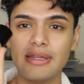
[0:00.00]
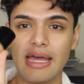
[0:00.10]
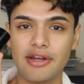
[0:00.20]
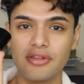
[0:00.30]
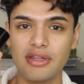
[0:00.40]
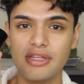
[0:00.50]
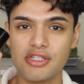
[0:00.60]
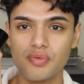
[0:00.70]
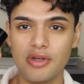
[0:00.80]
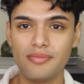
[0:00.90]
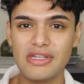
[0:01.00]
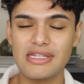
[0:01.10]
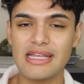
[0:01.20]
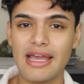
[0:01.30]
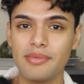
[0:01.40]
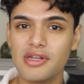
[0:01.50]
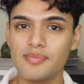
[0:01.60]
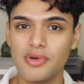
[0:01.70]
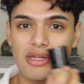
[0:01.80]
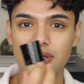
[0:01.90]
lighter than this one because I am gonna
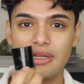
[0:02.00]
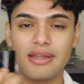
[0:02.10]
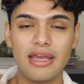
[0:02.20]
put it in